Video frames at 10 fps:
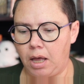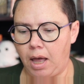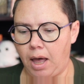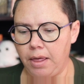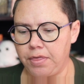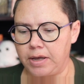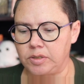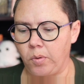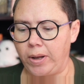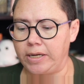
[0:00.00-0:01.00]
Alpha
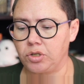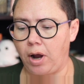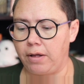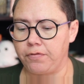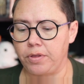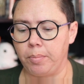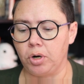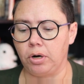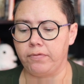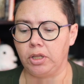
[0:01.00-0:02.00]
is awaiting trial for the
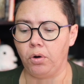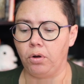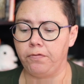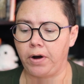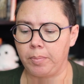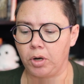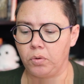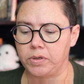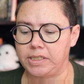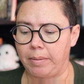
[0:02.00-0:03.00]
murder of a local farmer who
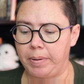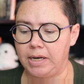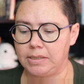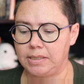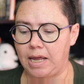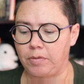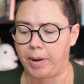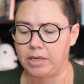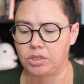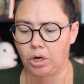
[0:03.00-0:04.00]
was stampeded to death
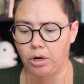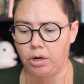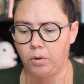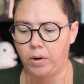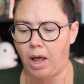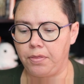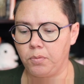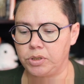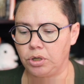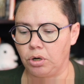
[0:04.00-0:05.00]
by his herd. When Alpha
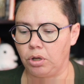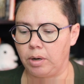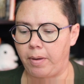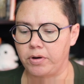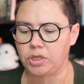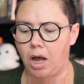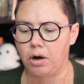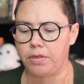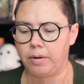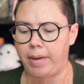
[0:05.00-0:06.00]
was a girl, her mother taught
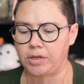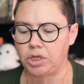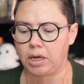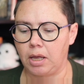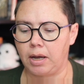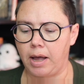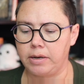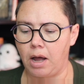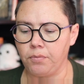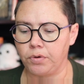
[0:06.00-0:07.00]
her their magic, a kind
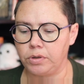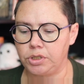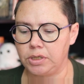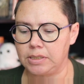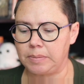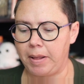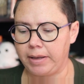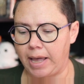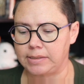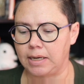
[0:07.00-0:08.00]
not rooted in
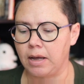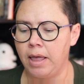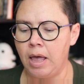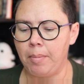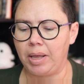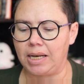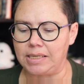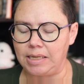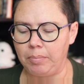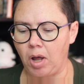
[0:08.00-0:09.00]
spellcasting, but in a
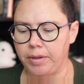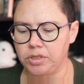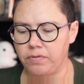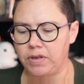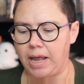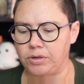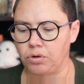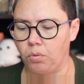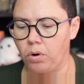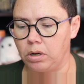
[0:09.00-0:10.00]
deep knowledge of the
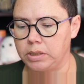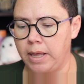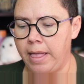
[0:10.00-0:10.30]
natural world.